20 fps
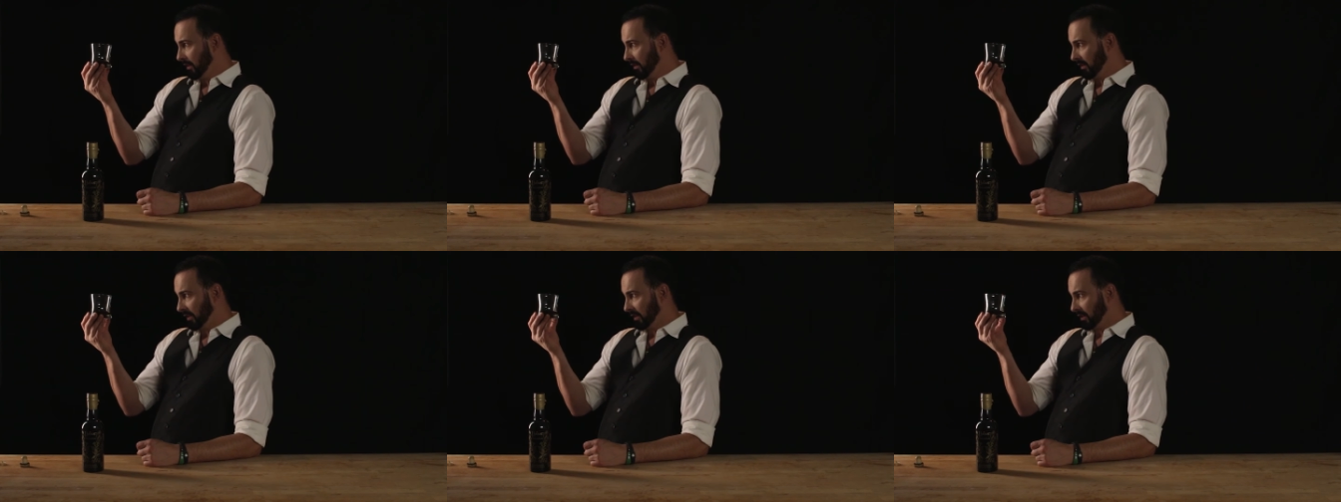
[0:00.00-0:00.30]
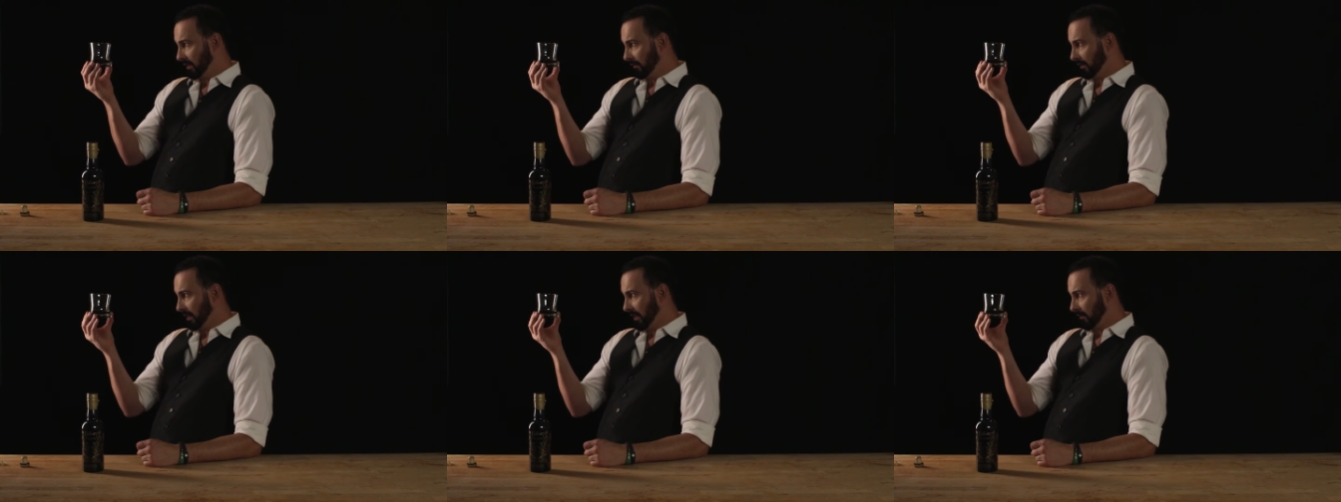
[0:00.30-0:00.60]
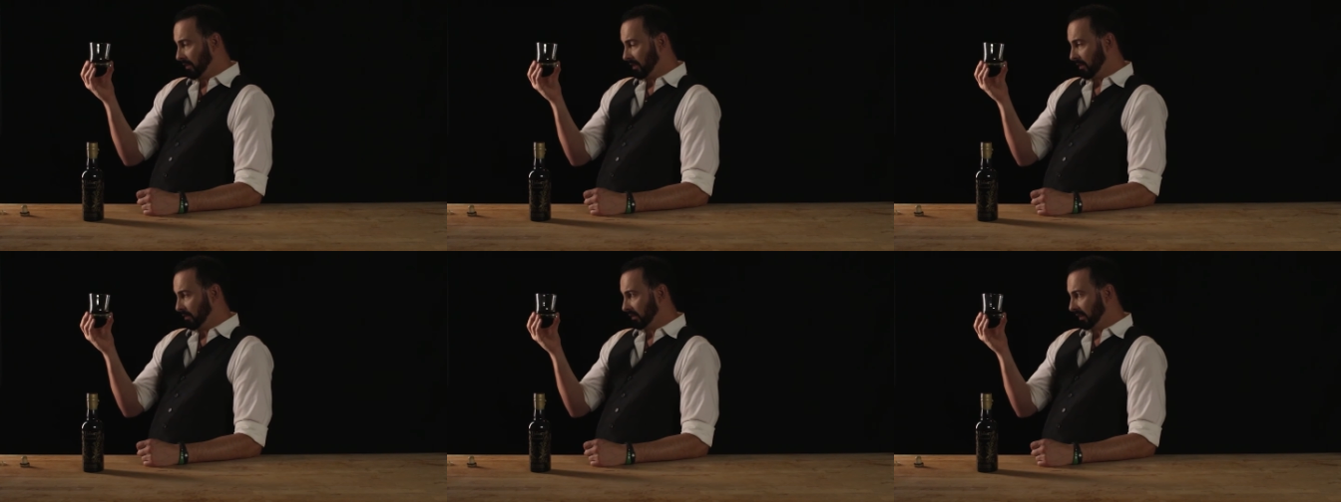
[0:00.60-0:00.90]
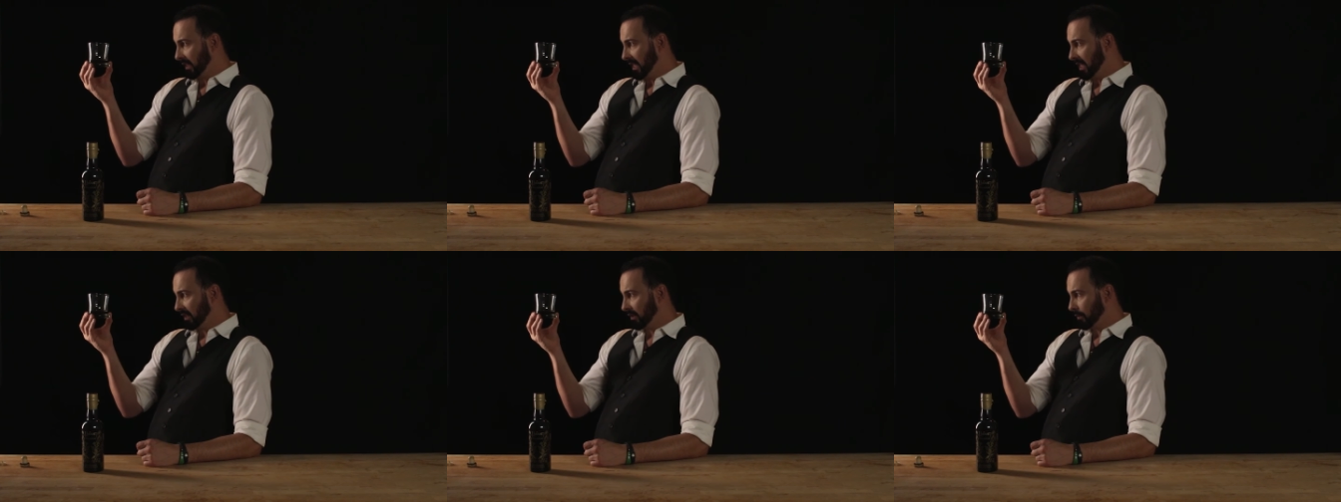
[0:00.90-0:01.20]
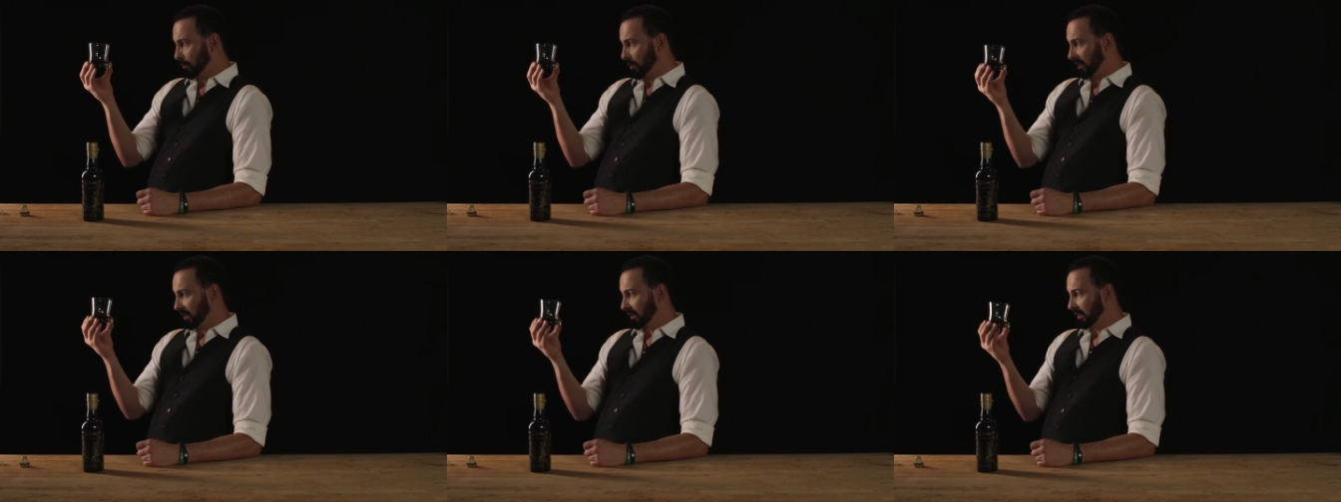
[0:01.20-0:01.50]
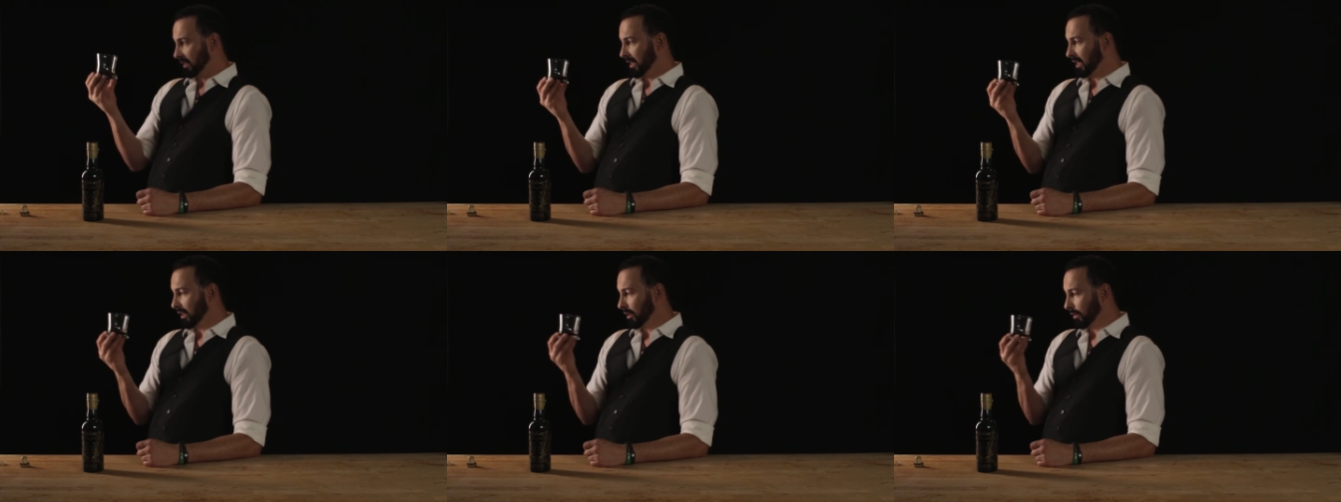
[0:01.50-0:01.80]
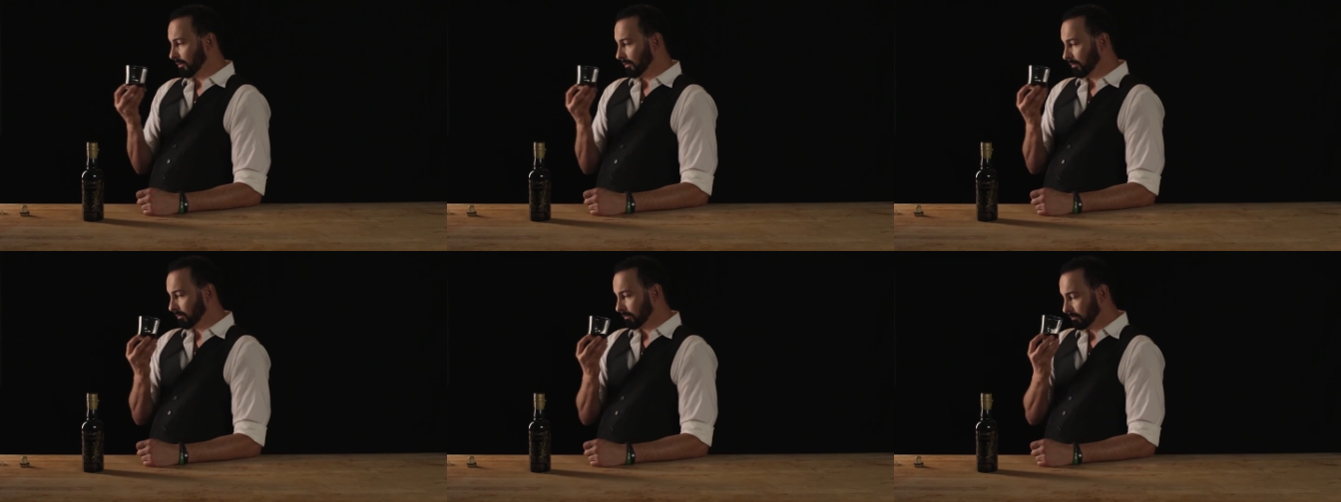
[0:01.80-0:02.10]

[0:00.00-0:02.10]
doesn't even have any legs running down.